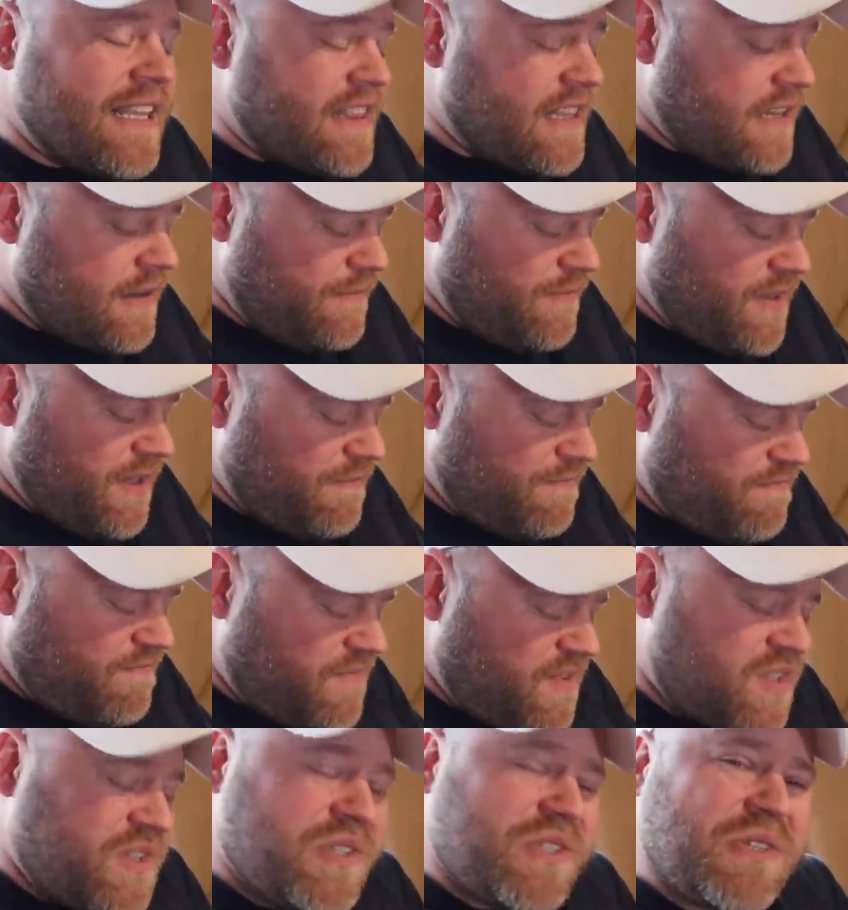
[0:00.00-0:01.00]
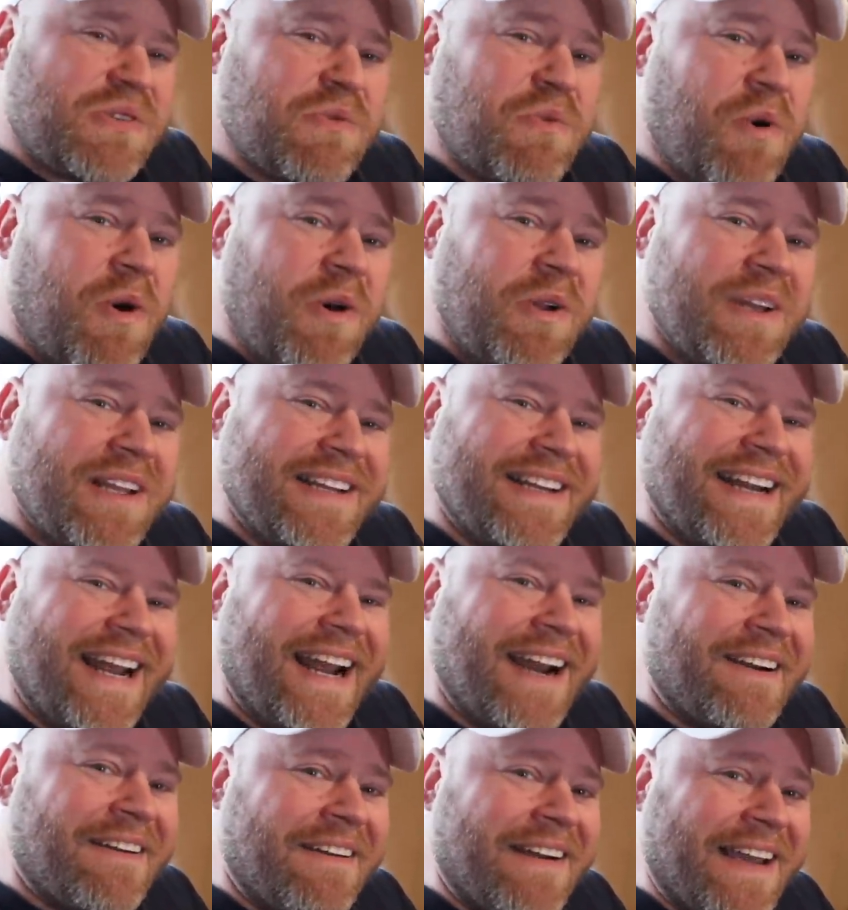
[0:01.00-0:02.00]
The swollen
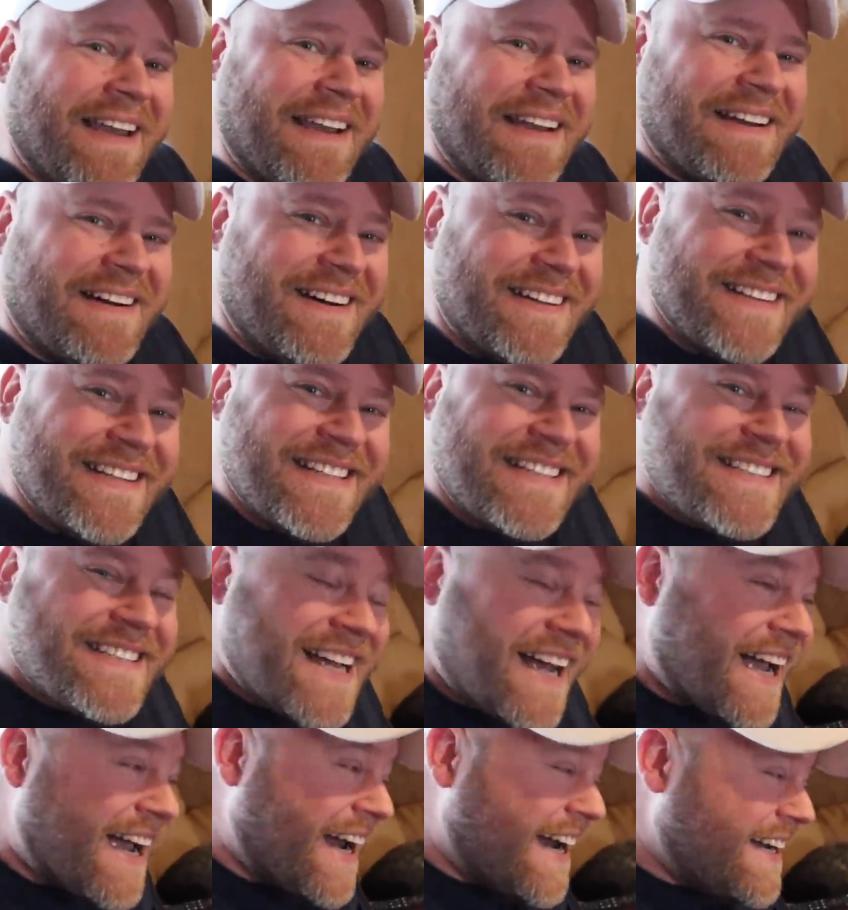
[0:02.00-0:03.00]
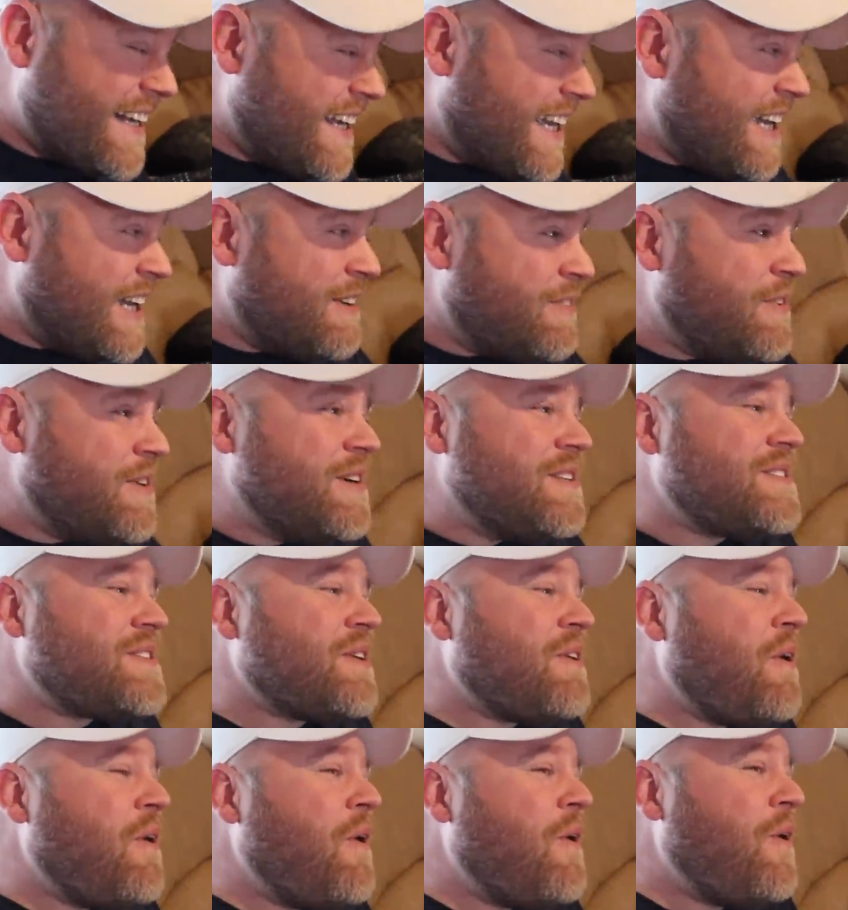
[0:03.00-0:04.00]
area on the side, it was
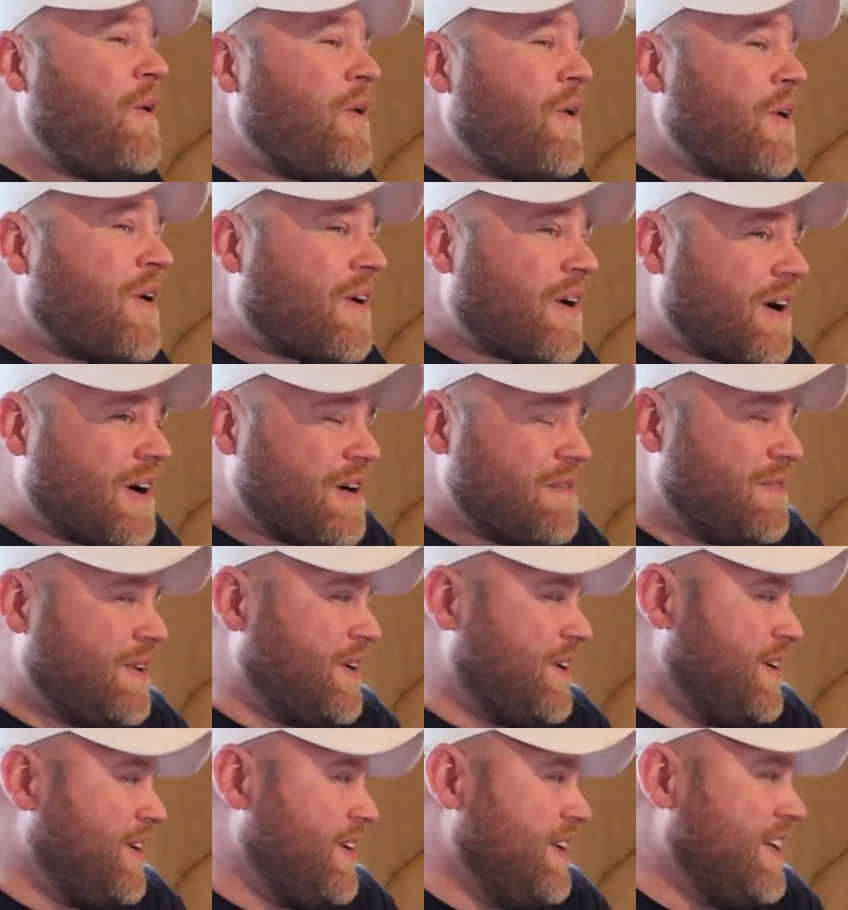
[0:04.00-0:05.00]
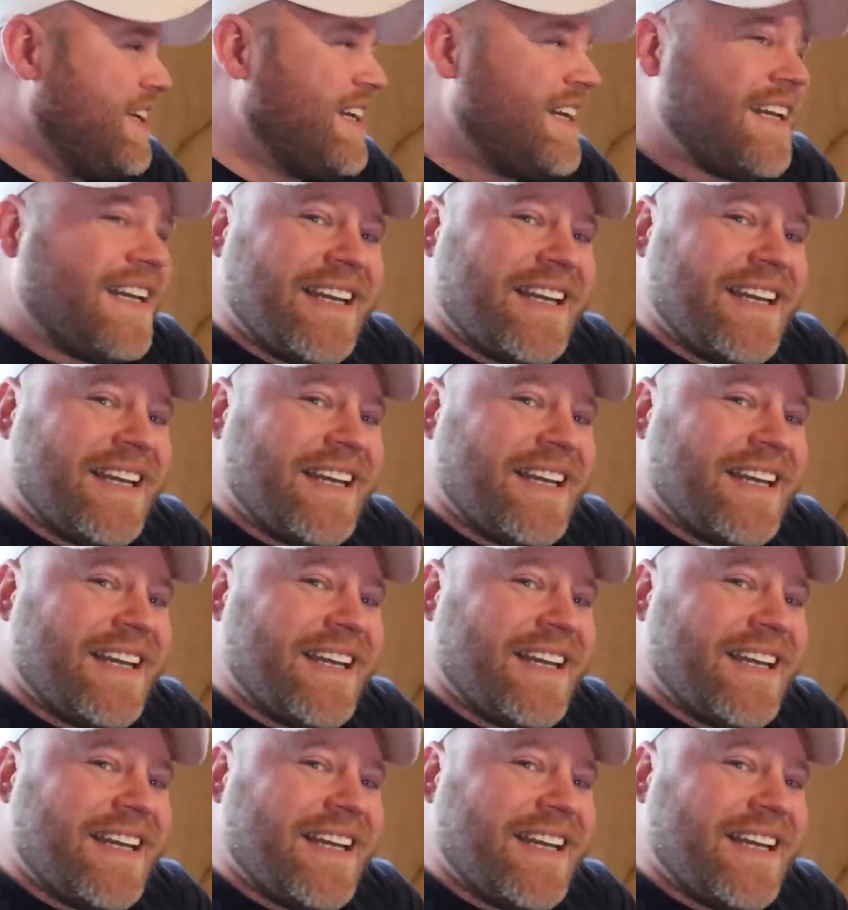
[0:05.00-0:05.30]
horrible.